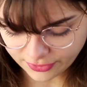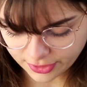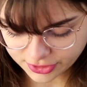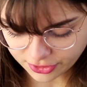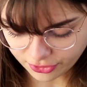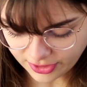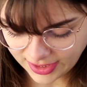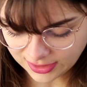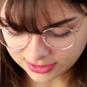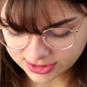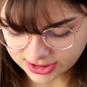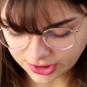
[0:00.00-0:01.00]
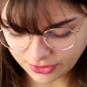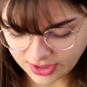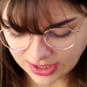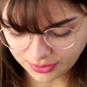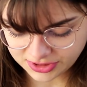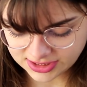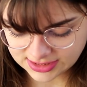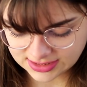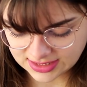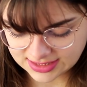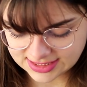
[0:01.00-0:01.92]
photos on a regular. So then I will just